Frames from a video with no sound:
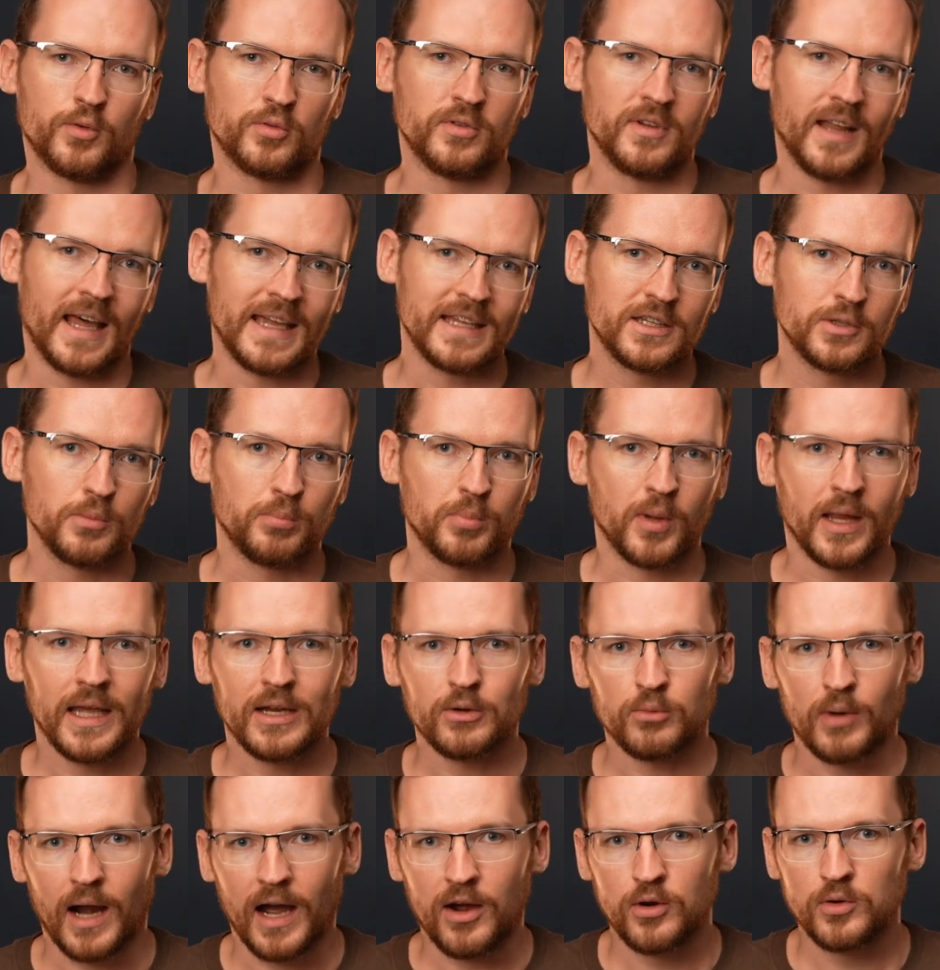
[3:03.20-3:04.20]
like to play
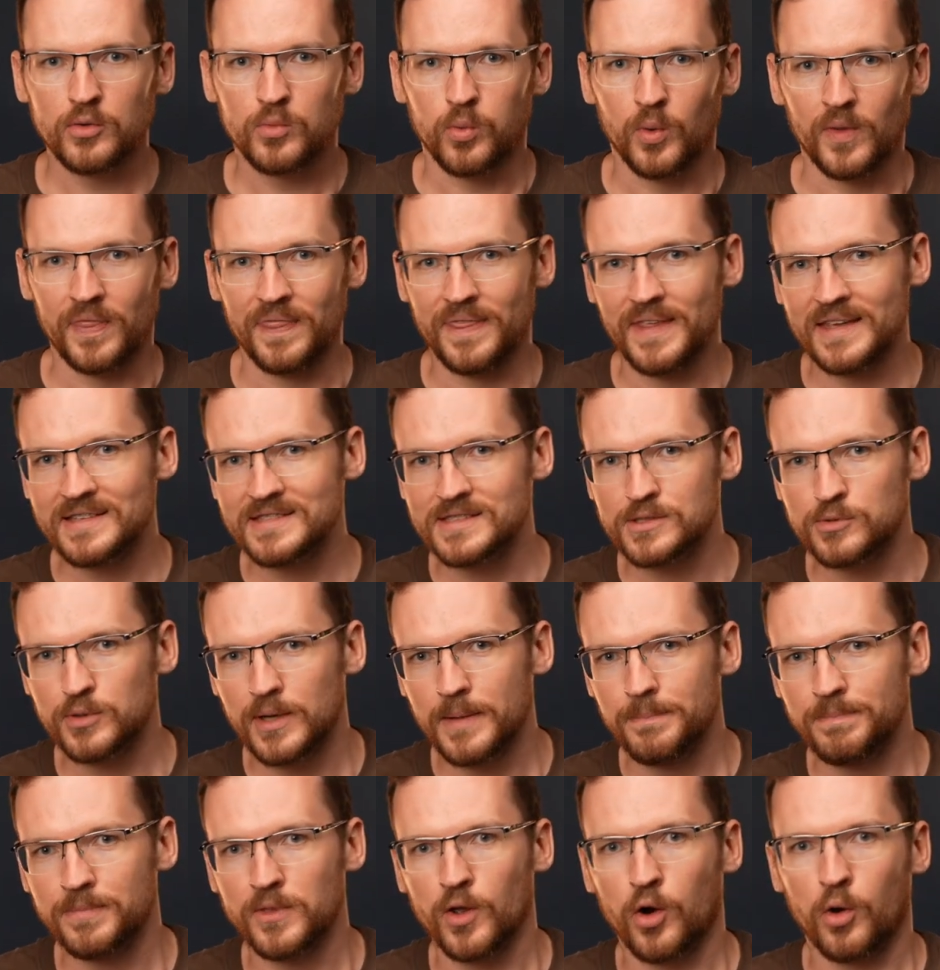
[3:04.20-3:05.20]
around with this
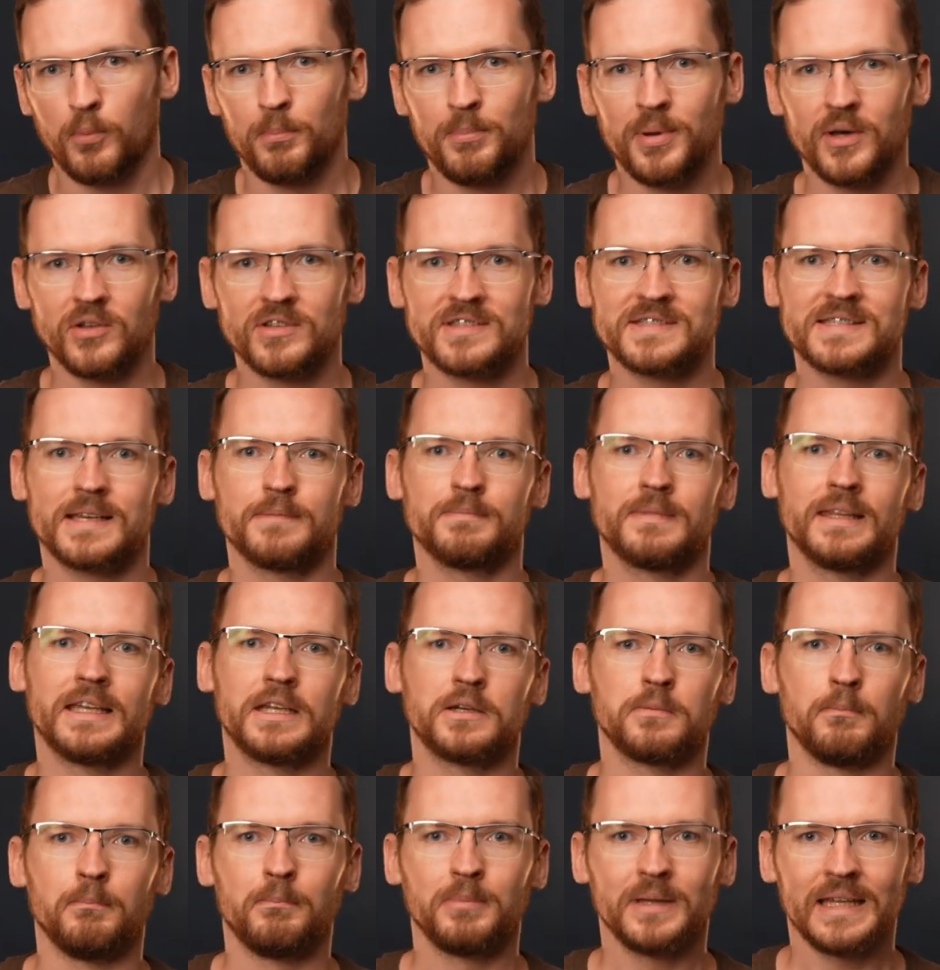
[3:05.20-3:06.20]
script or build something
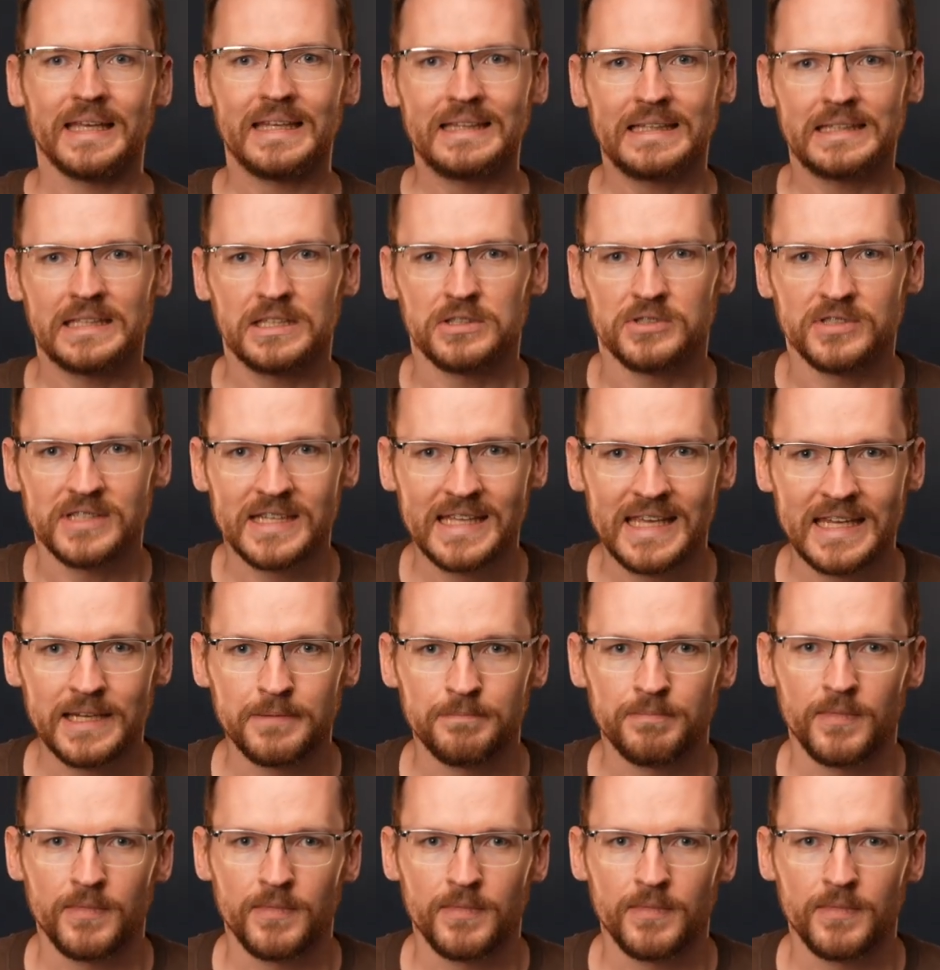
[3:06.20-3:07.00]
completely unique,